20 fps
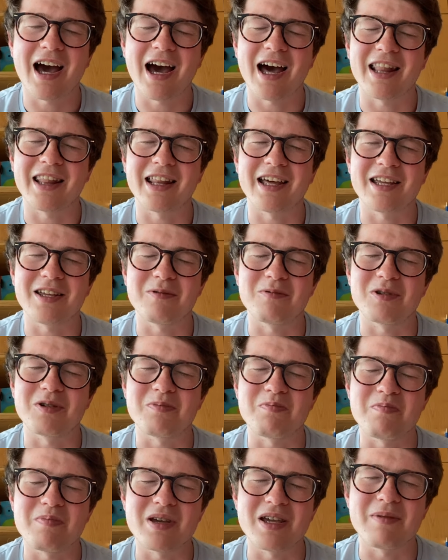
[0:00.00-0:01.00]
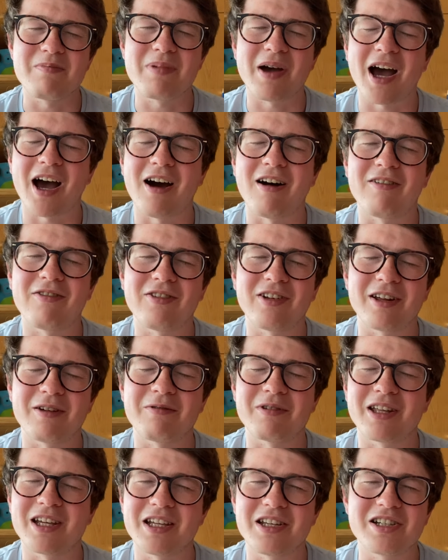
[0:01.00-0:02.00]
and that you would meet powerfully
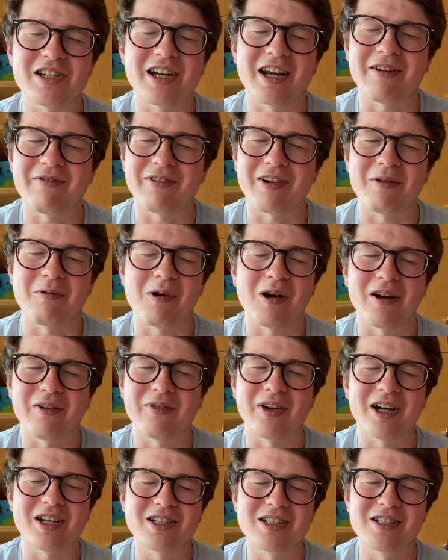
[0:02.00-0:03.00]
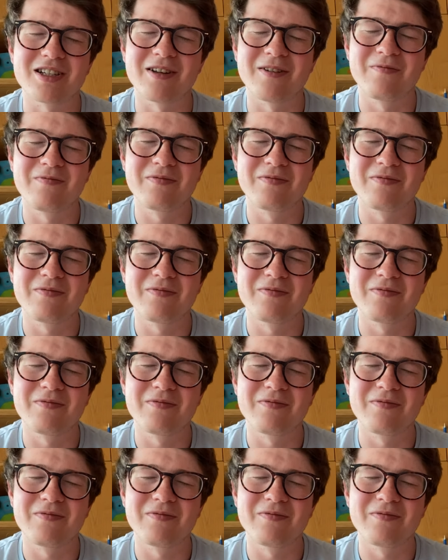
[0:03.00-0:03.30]
with each and every one of us,